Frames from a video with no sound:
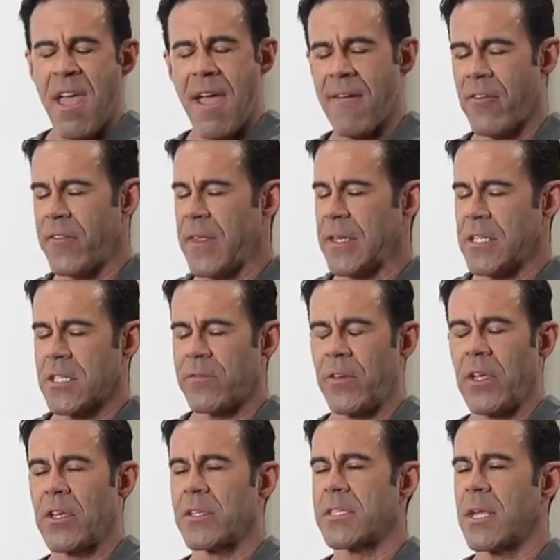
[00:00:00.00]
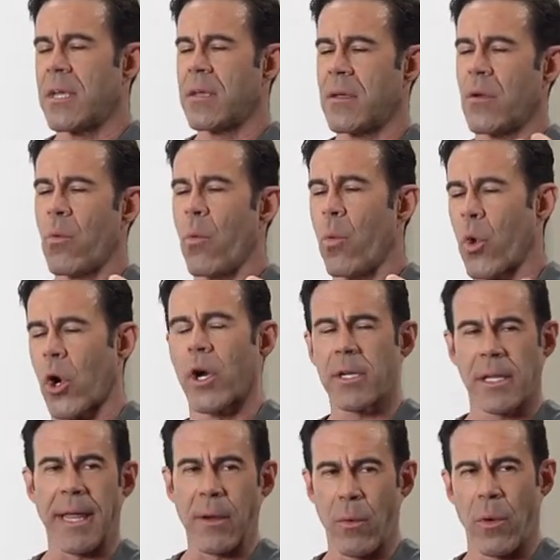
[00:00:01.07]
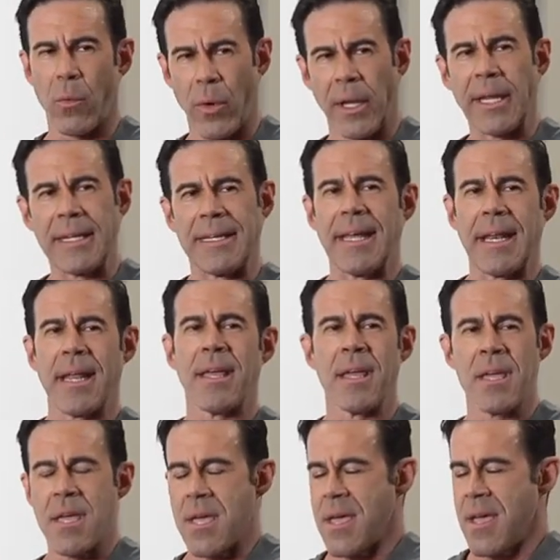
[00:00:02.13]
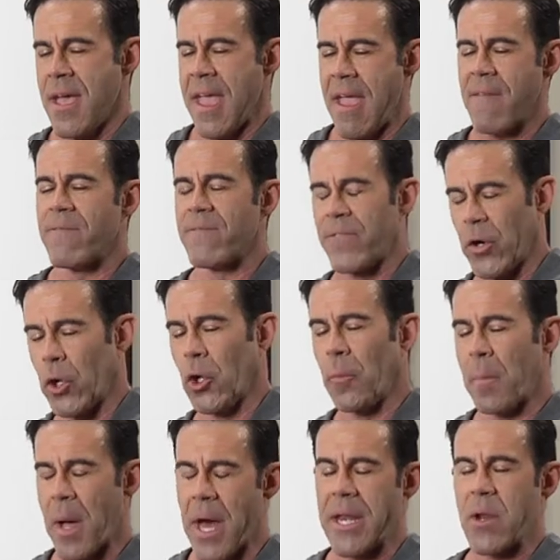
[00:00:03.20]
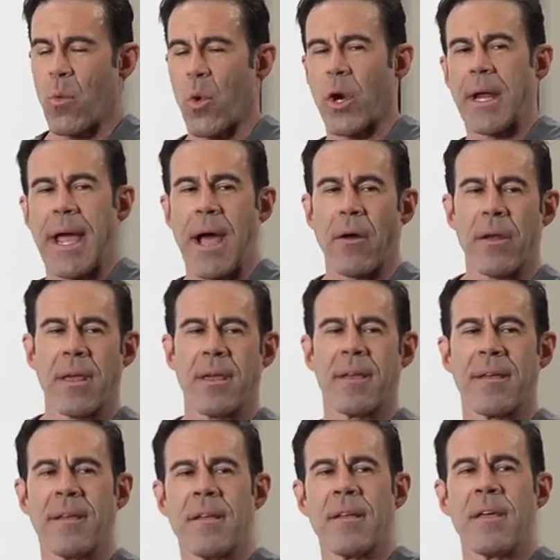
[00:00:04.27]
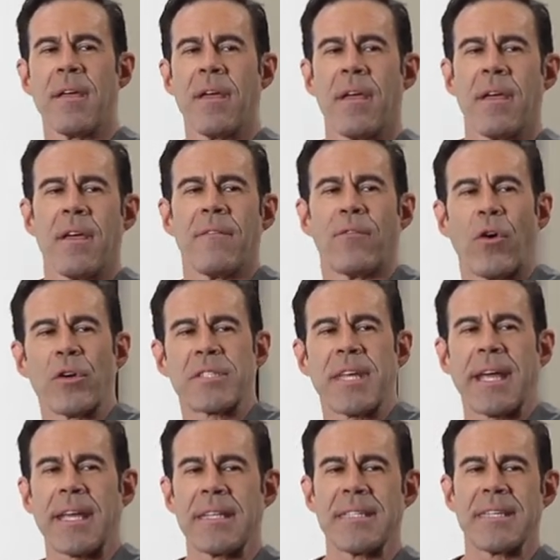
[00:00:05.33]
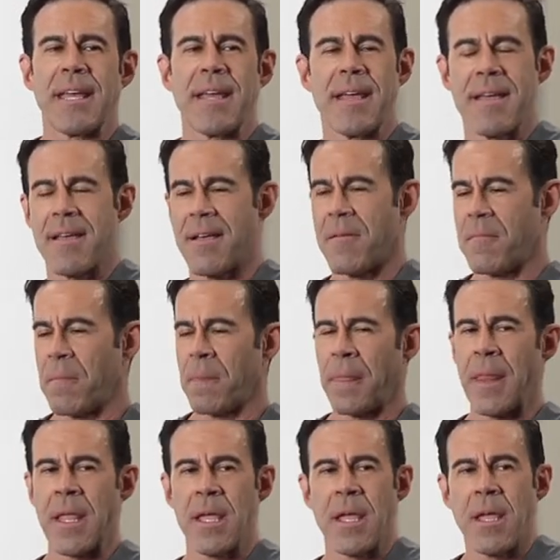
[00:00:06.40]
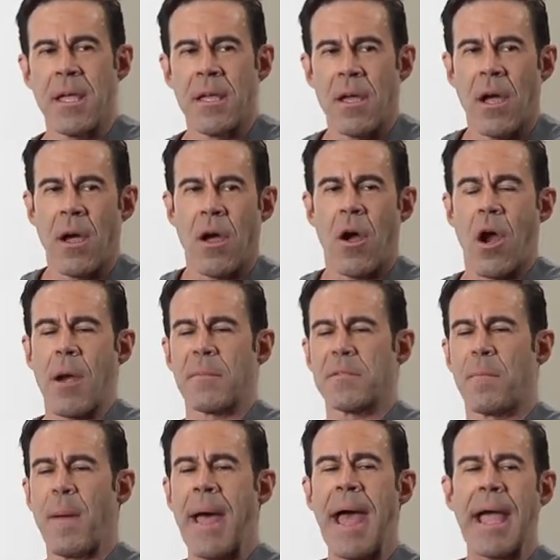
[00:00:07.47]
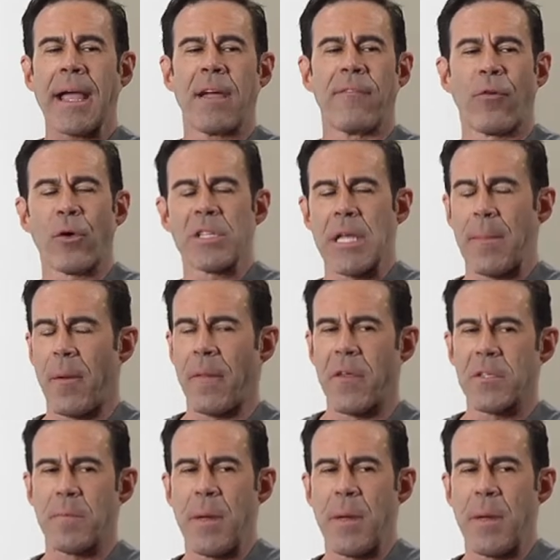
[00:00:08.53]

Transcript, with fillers: Everything just feels worked like we really did a full body workout. 4 seconds. Arms back, force up on those